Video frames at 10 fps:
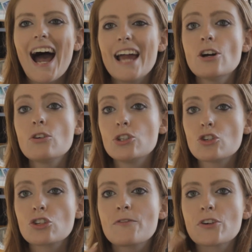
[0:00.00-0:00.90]
I know
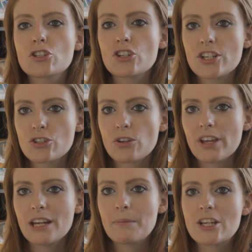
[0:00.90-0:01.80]
usually for traditional
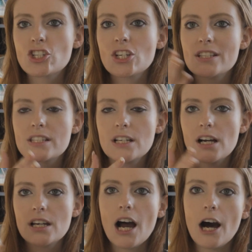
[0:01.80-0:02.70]
animation, it's
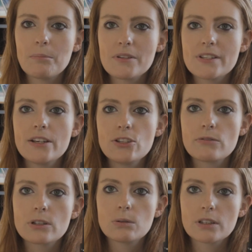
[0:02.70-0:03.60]
done opposite. You
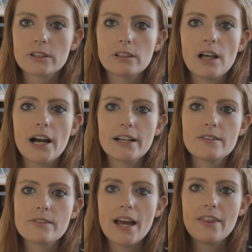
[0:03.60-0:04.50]
record the
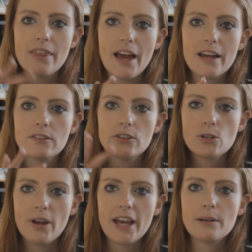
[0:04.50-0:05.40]
lines and then
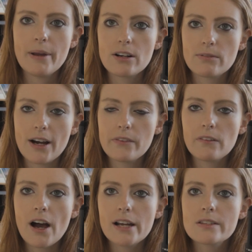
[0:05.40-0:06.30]
you animate around the
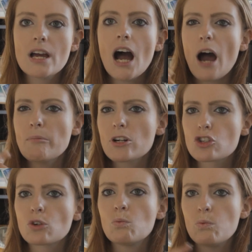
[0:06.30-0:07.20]
lines. I'm not
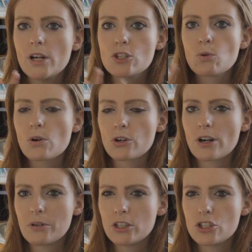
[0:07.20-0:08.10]
sure which order
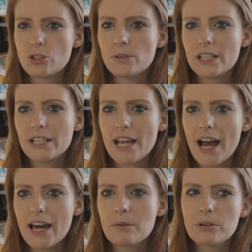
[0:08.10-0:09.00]
I'm going to do it in
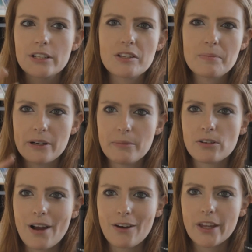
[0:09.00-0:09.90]
yet. I'm going to experiment
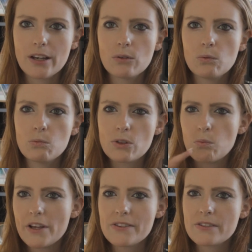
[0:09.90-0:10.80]
around like with
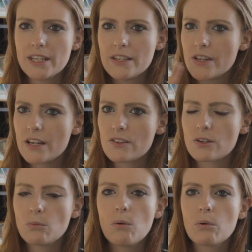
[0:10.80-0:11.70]
what's
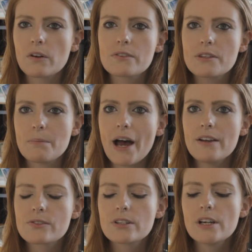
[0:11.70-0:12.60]
easiest and what works the
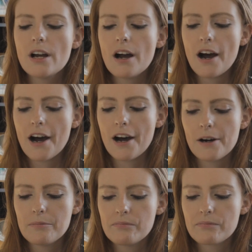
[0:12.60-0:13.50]
best.
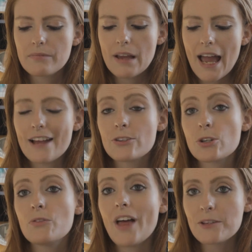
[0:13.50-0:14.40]
And
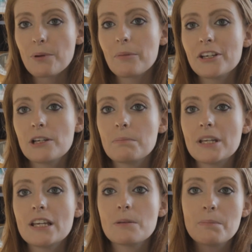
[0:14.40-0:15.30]
so that's probably going to
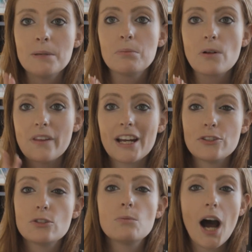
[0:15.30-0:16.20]
be the people that I
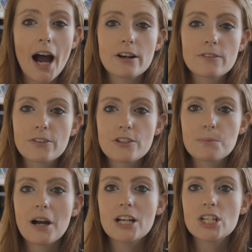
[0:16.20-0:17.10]
do hire for this
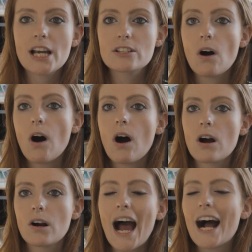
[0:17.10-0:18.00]
project
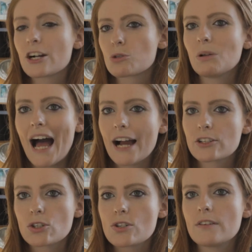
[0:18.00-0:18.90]
are actual
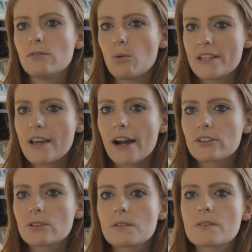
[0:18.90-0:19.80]
actors and voice
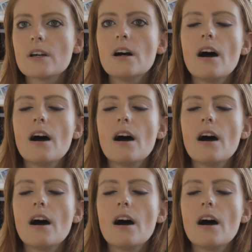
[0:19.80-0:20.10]
actors.